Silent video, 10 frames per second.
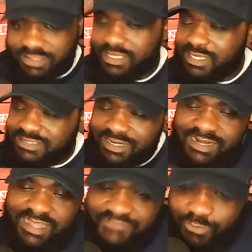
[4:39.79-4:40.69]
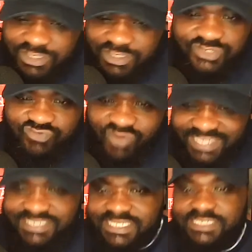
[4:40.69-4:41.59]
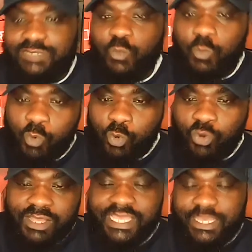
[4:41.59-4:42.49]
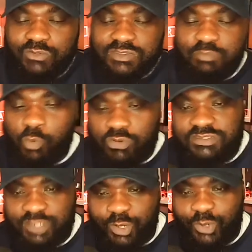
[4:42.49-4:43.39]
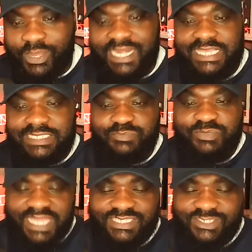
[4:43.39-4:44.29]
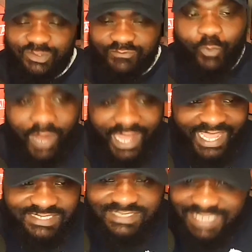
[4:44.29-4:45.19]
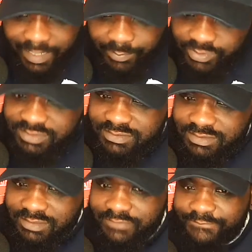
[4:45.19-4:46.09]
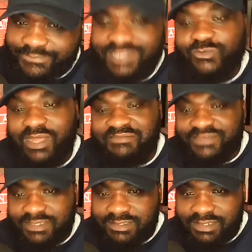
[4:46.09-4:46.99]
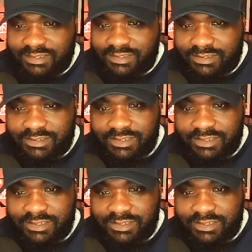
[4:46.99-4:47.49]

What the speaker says: I don't know if it was dry snitching, it was more so an explanation of why this has happened. That's what I think. I don't know.